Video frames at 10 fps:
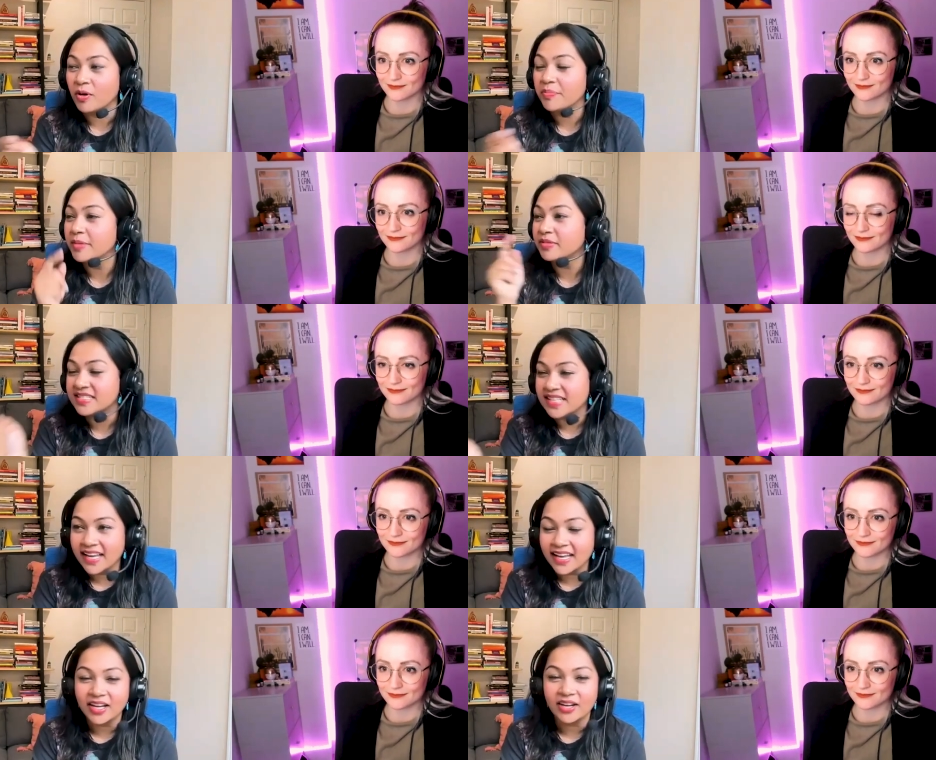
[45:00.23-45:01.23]
Speaker 1: what people
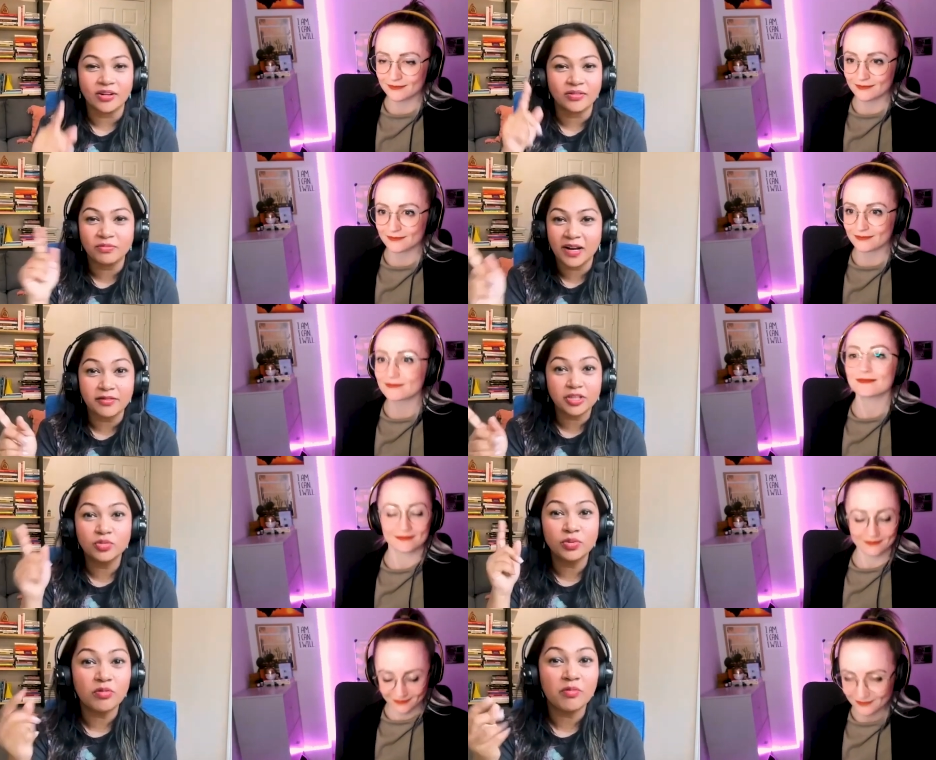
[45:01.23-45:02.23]
say or what
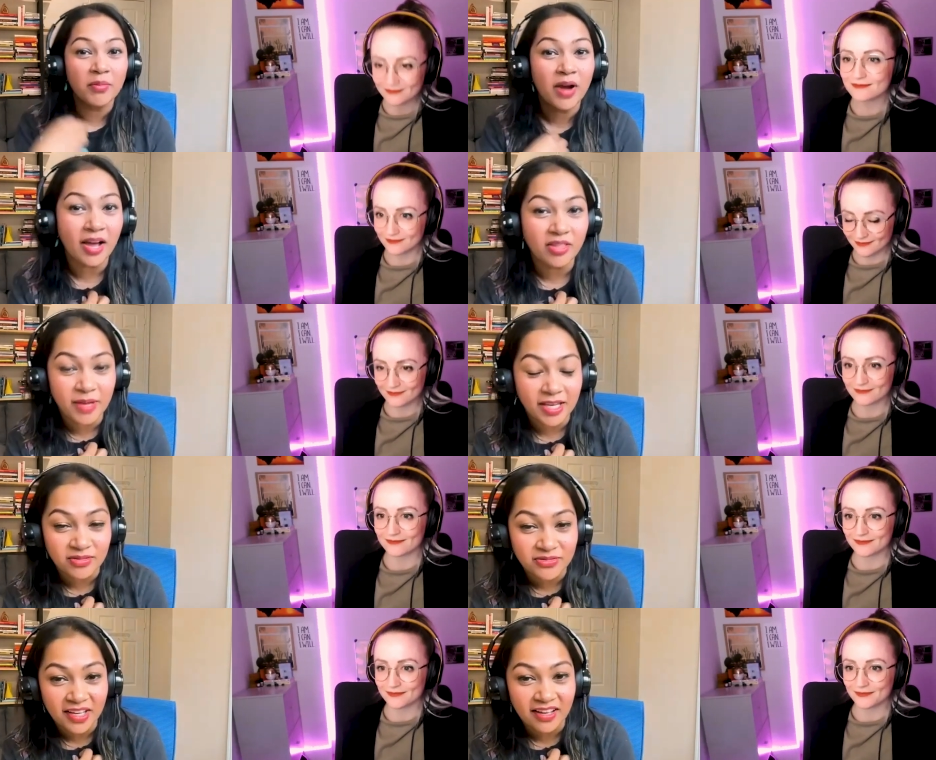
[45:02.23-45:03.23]
you will remember how they make you
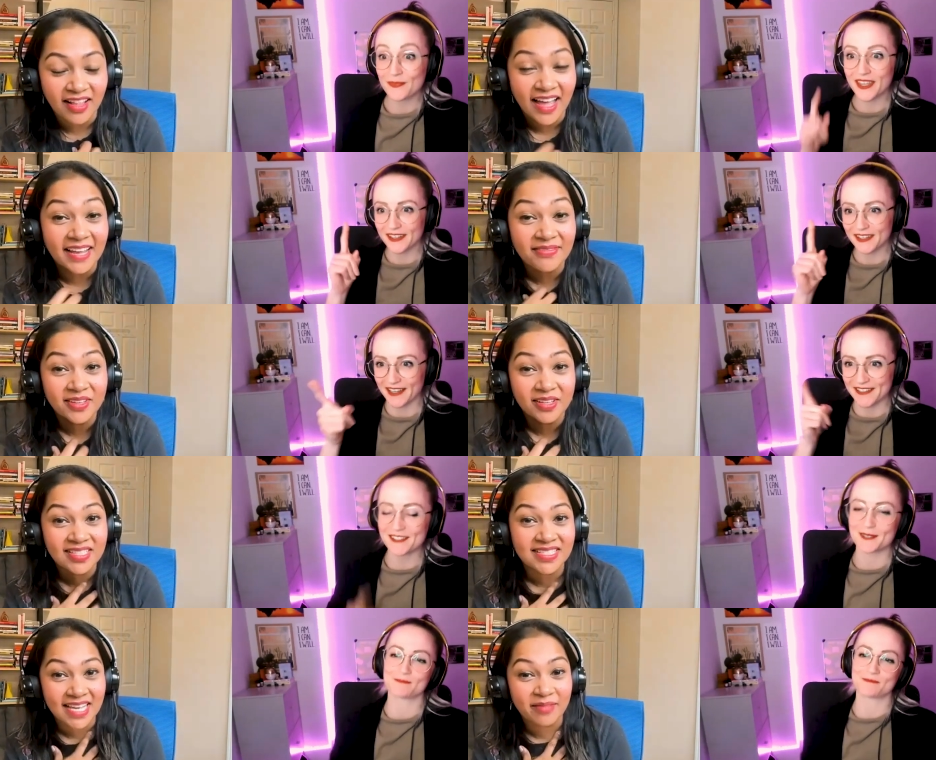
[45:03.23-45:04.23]
feel. And I feel yes.
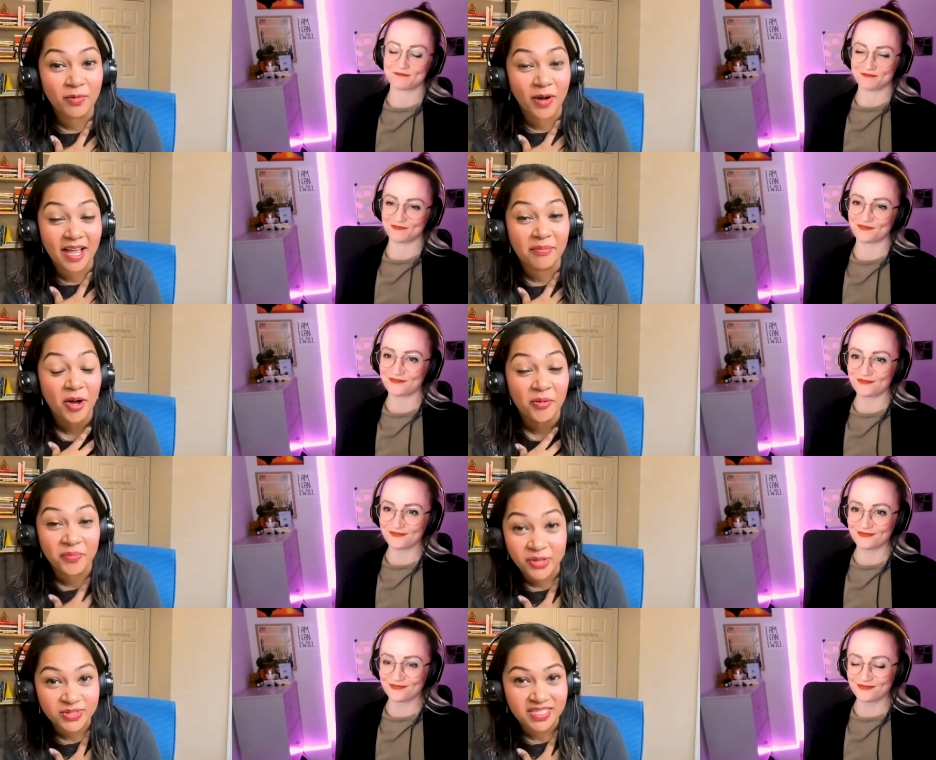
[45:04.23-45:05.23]
the same way about
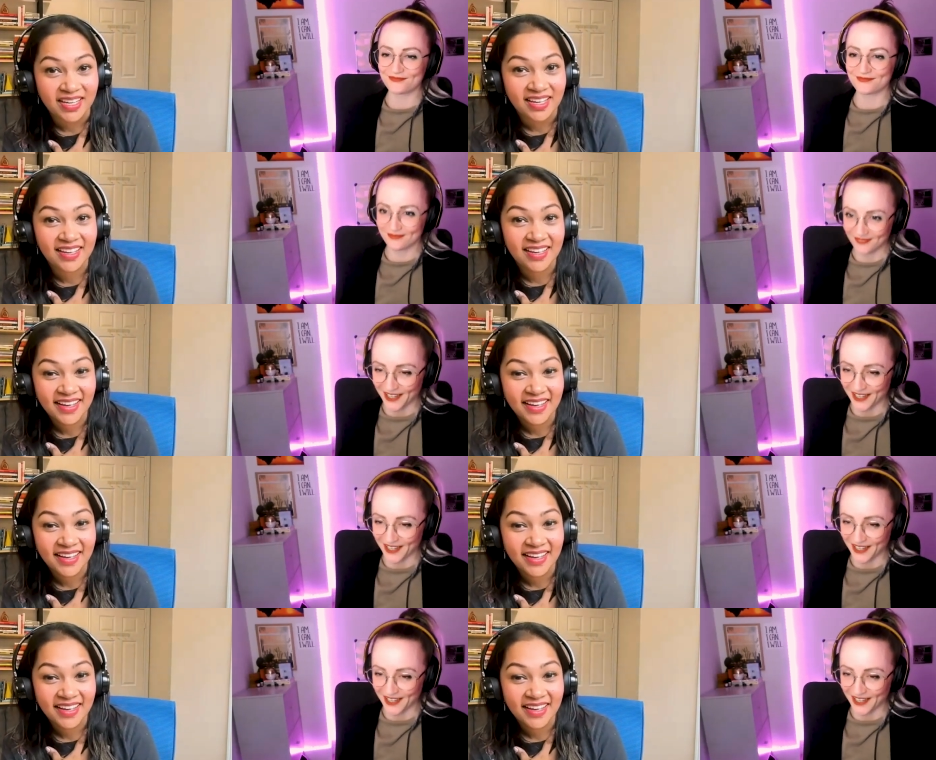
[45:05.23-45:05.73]
music.